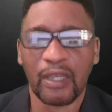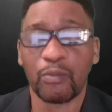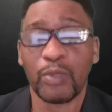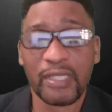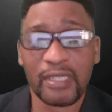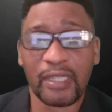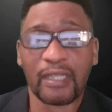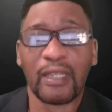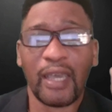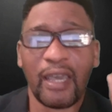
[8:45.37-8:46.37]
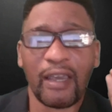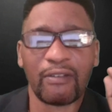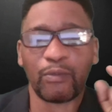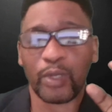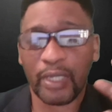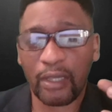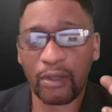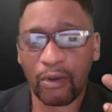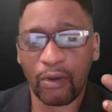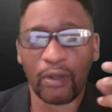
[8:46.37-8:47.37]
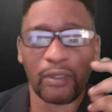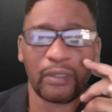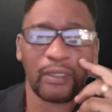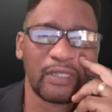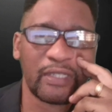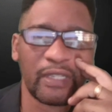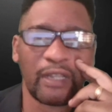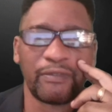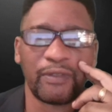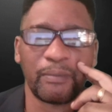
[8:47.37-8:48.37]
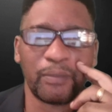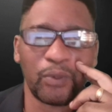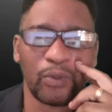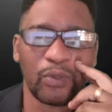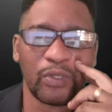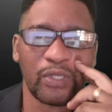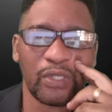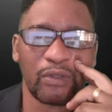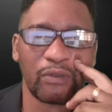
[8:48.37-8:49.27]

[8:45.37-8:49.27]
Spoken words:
and we still have what I call self-imposed